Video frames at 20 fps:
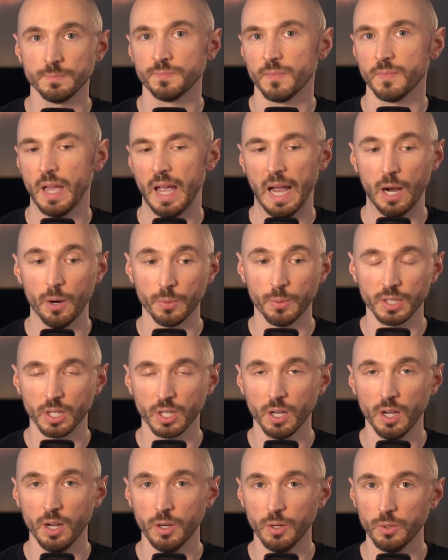How would it
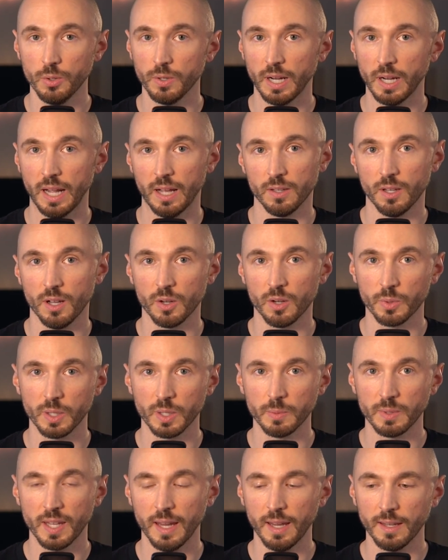go? How long would
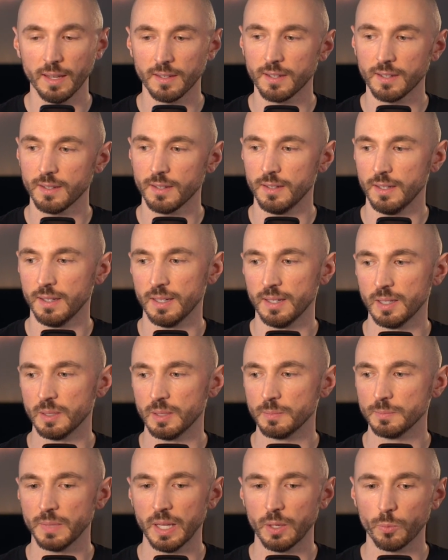it take?
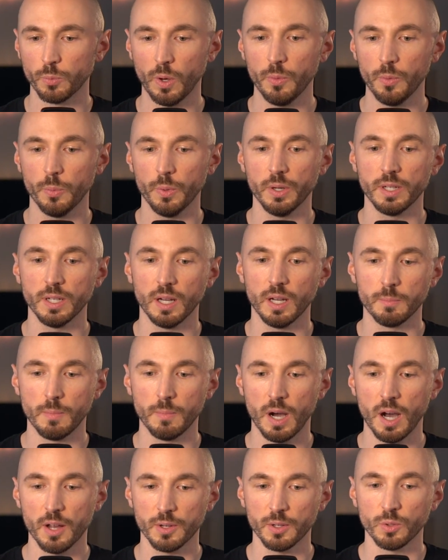And what would a
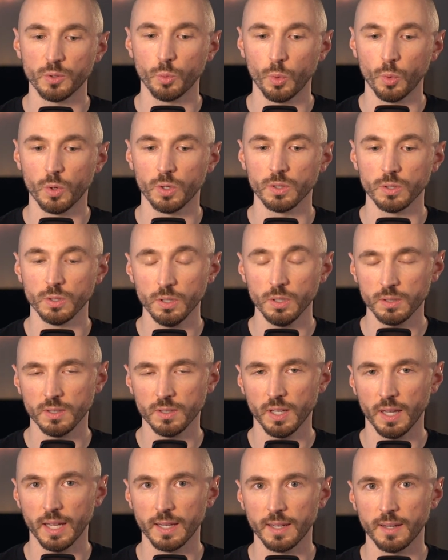modern war look
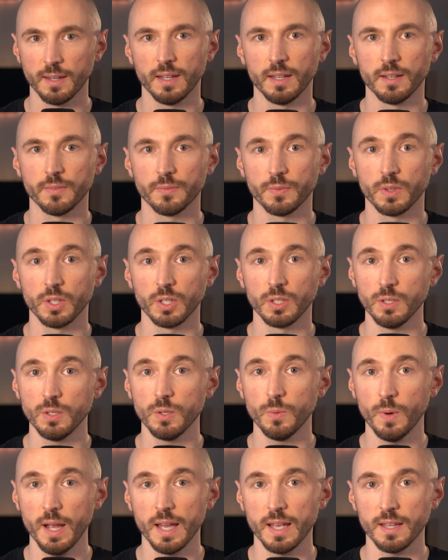like if the
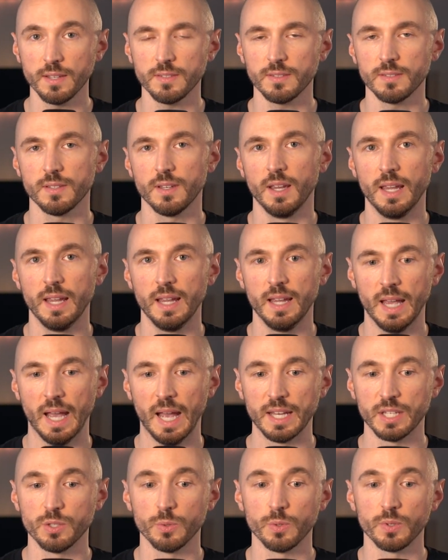US
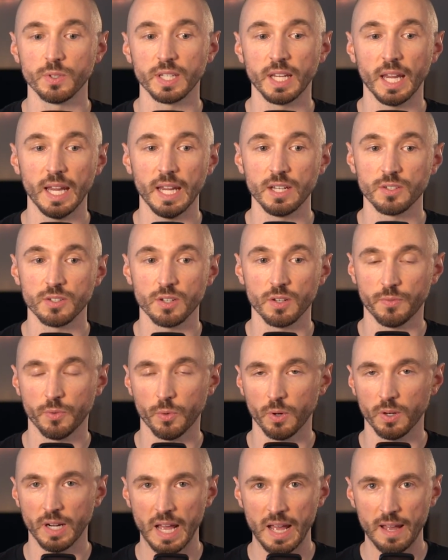had to engage a
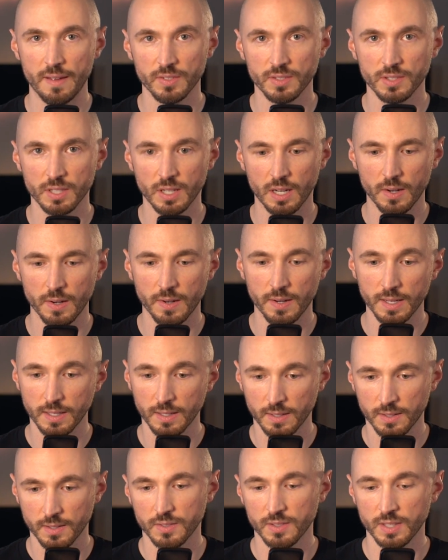foreign adversary,
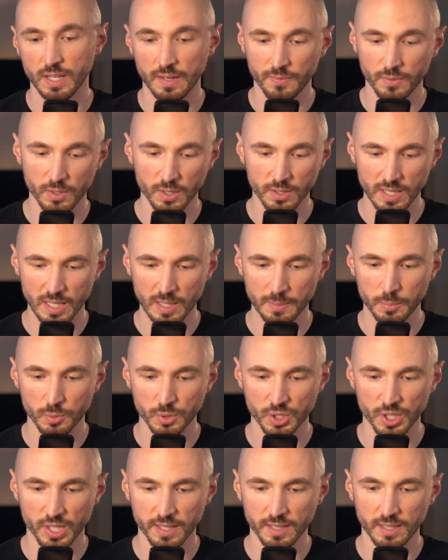say, for example,
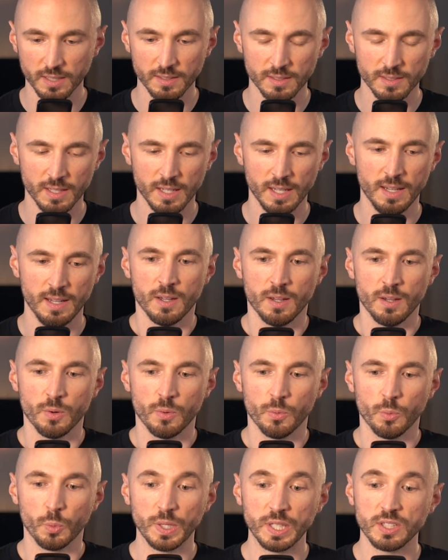China?
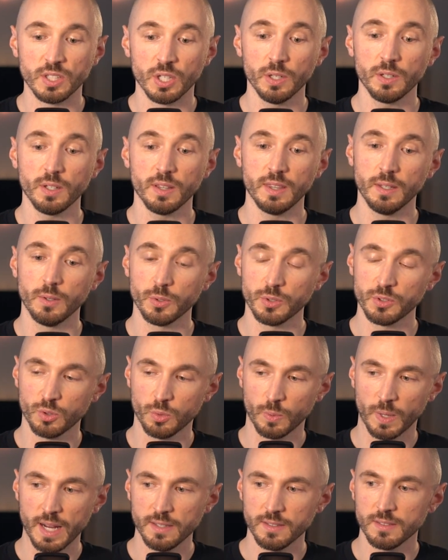We took those
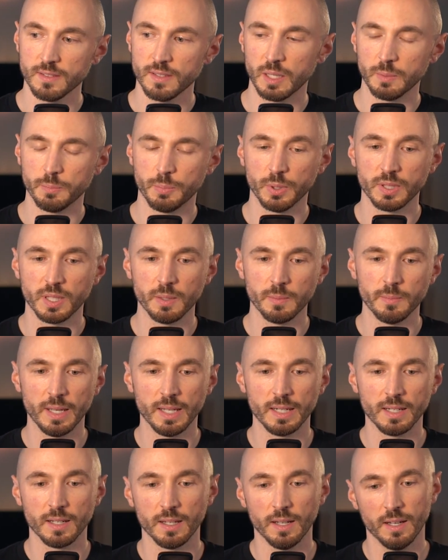threats and put them
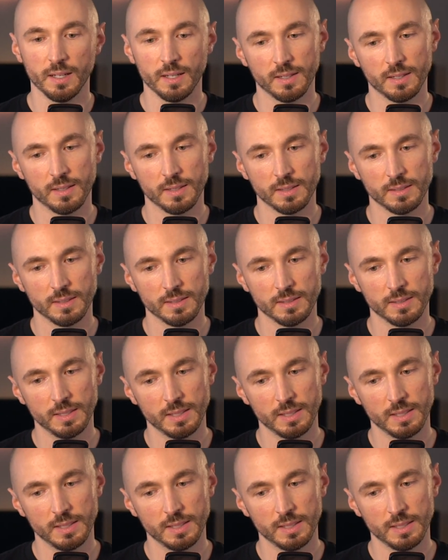in a